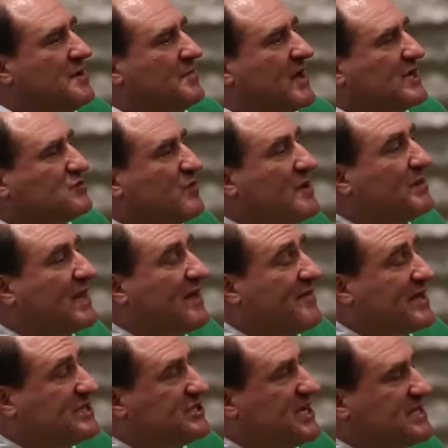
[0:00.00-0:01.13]
Because we believe
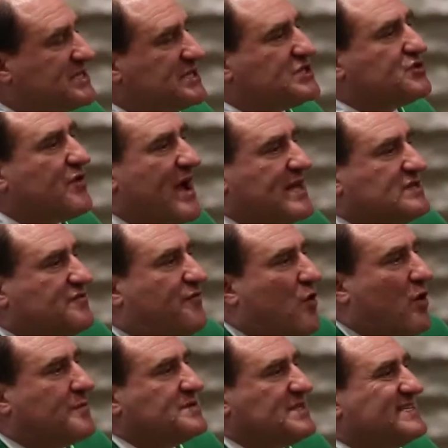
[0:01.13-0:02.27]
that Jesus
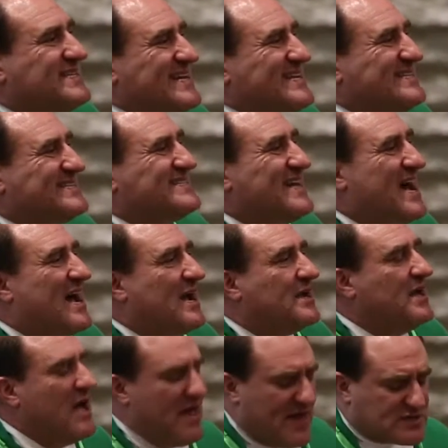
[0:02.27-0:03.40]
transforms us inside.
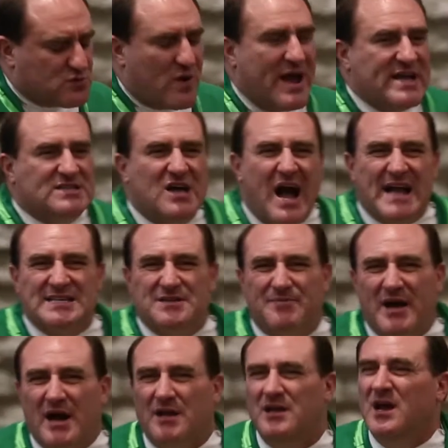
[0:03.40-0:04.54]
That's why he talks
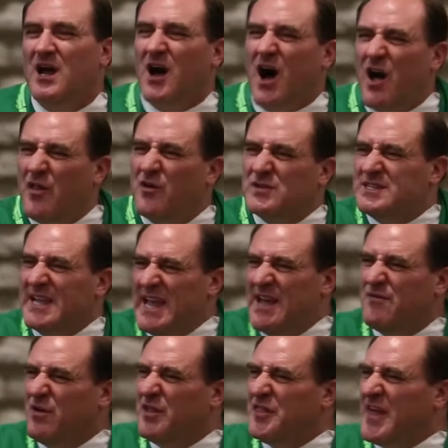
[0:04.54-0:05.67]
about all those
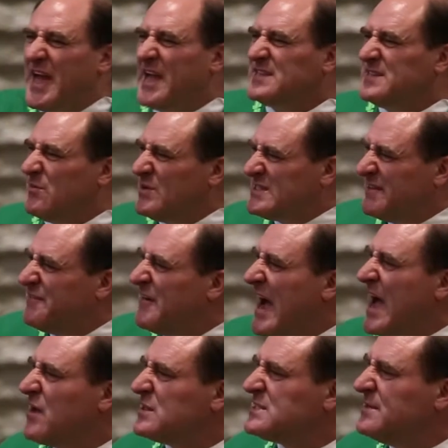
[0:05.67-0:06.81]
evil things that what
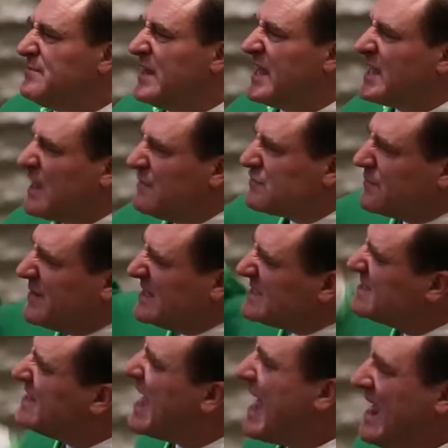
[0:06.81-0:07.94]
defiles somebody comes from
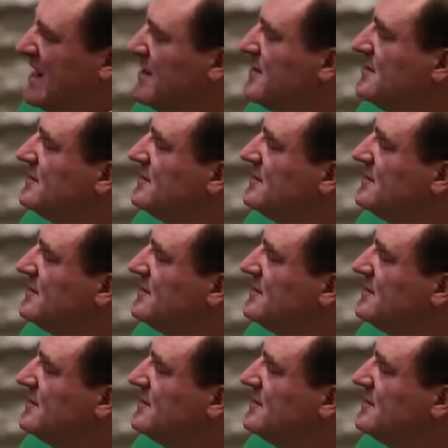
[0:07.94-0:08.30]
inside.